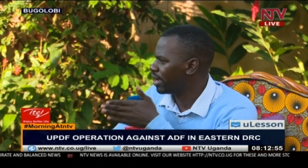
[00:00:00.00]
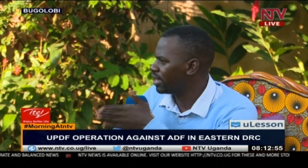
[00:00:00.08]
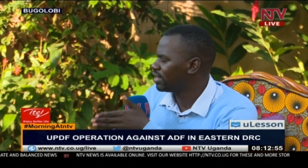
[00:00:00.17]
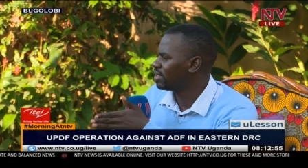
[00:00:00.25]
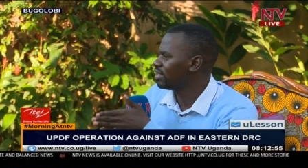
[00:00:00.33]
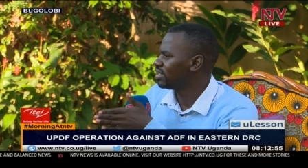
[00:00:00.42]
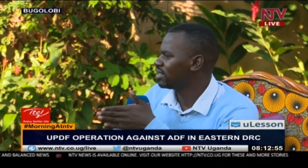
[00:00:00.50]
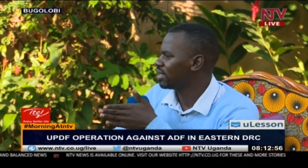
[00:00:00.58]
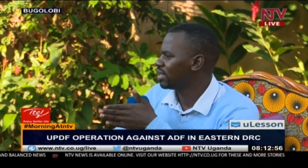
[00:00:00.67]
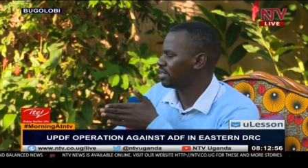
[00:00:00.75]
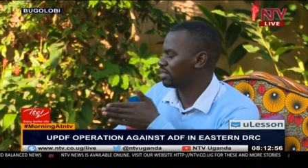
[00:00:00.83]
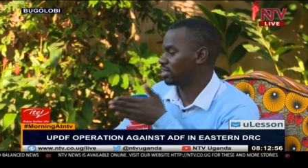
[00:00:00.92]
Any,
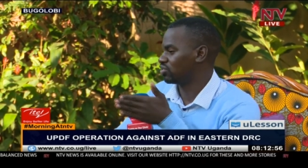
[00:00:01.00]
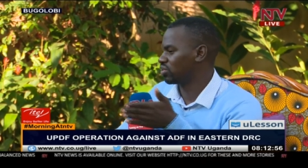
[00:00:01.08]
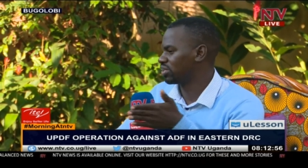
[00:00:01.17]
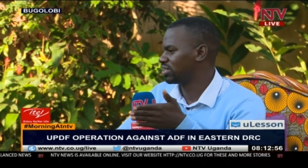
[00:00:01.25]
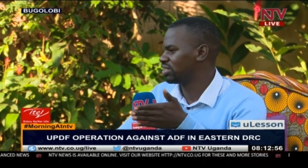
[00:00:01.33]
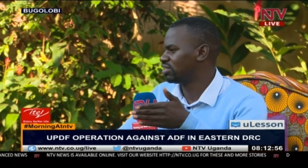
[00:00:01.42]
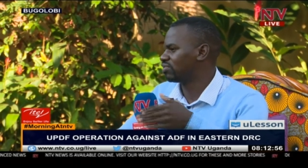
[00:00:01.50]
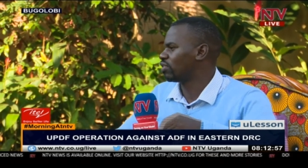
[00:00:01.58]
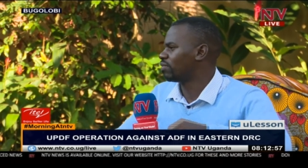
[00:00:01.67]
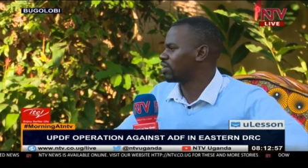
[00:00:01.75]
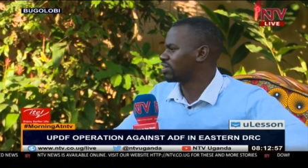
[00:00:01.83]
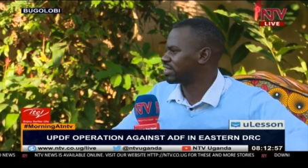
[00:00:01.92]
any casualties
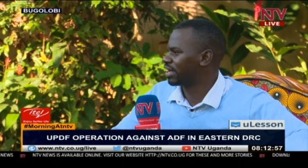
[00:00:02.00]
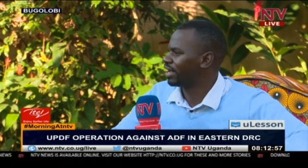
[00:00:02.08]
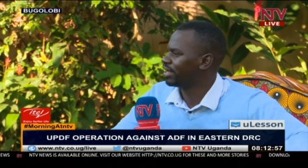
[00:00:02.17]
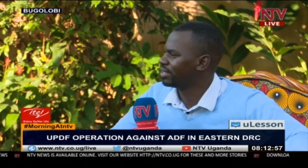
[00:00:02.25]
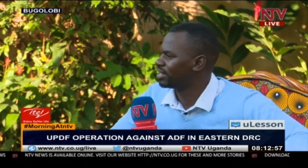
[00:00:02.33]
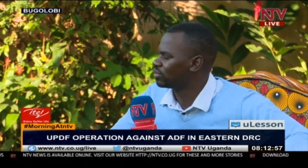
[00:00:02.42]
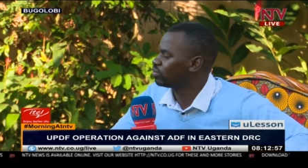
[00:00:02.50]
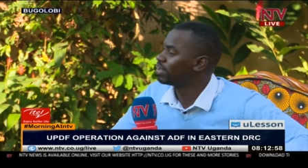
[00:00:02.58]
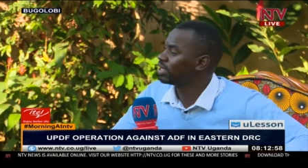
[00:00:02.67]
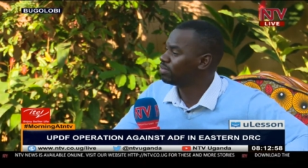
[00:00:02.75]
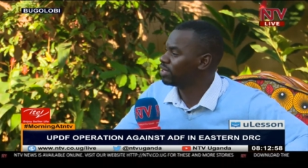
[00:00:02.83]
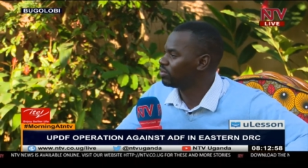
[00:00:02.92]
from our side that we
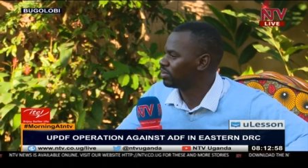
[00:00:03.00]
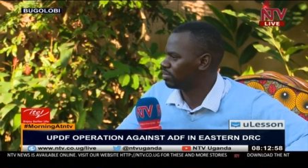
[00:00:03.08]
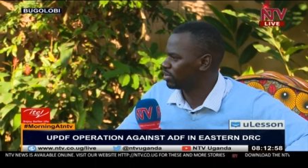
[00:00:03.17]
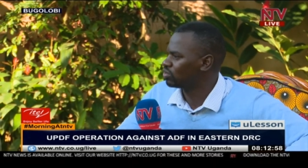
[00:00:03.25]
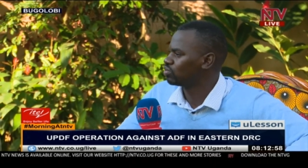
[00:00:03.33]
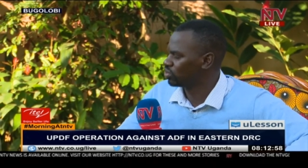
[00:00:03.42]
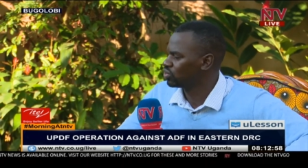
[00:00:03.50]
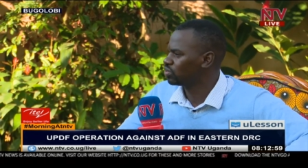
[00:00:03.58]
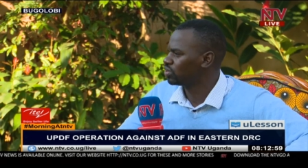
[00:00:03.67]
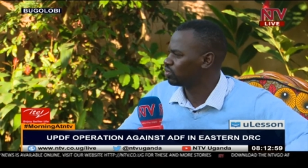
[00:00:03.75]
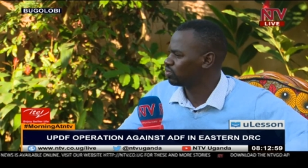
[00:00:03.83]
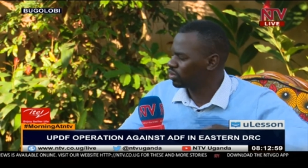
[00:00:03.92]
maybe we, we,
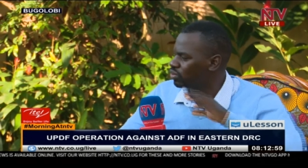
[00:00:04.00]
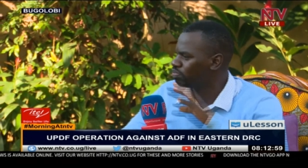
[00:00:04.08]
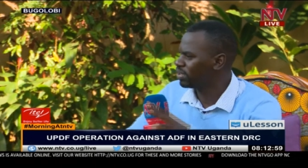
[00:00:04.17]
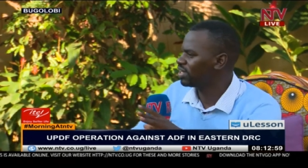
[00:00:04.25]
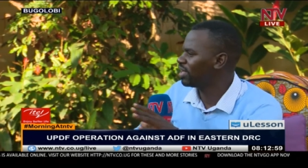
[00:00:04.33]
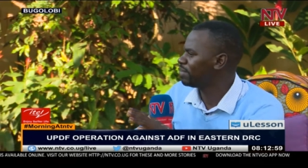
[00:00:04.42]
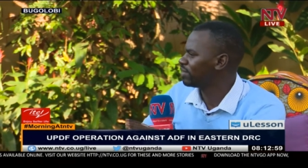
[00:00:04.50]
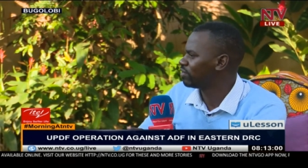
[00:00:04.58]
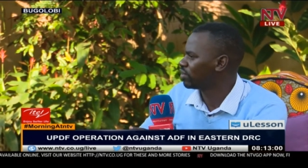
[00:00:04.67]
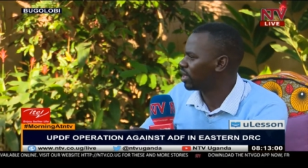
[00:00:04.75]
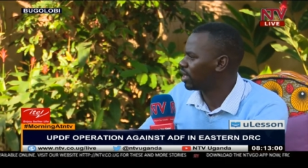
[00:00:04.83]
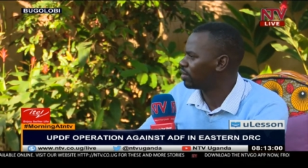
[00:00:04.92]
we, we could be naming
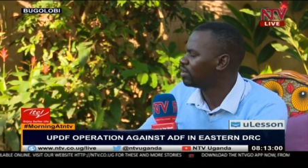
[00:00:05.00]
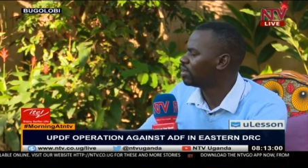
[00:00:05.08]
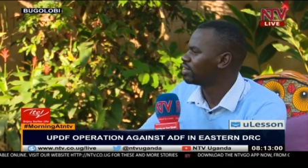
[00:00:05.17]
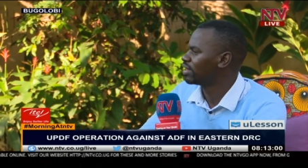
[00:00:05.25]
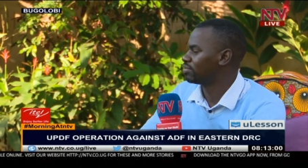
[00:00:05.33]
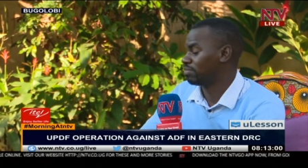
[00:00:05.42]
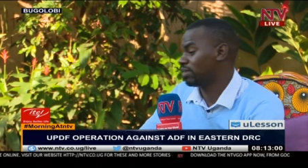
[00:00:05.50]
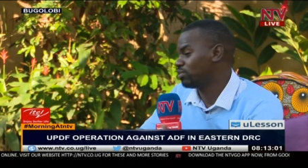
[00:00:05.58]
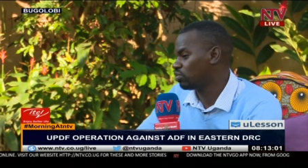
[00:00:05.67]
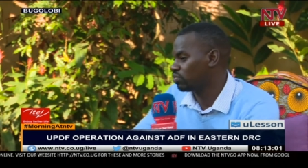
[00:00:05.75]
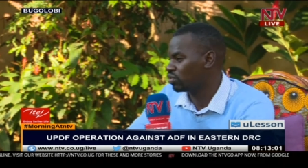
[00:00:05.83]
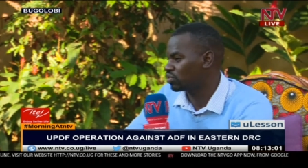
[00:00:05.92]
for now, that
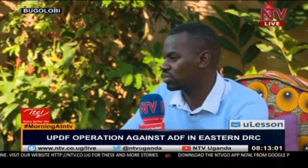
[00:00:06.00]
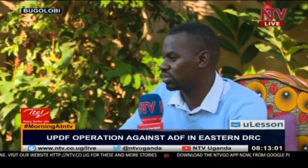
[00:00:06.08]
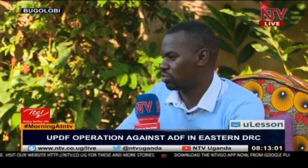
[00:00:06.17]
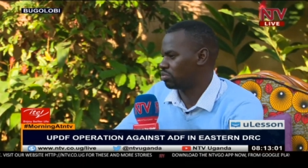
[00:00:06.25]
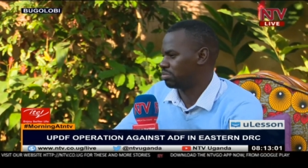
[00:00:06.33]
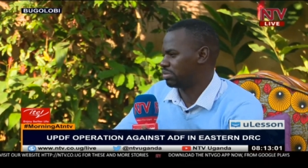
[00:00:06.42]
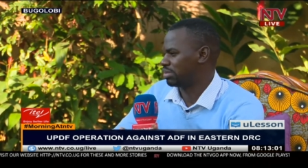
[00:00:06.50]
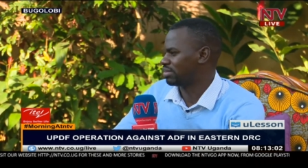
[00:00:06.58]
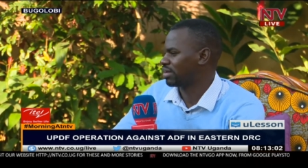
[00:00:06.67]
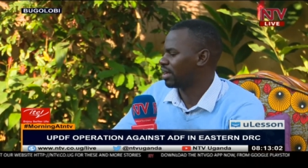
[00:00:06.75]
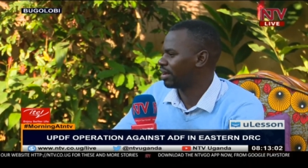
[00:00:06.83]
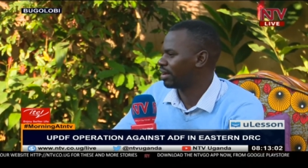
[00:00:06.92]
maybe we've lost oh,
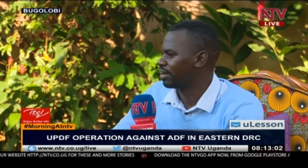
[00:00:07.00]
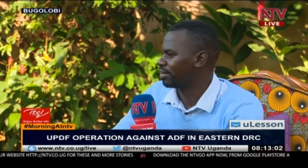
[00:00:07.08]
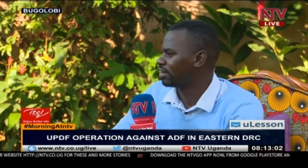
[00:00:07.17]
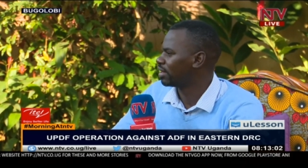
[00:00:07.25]
these uh,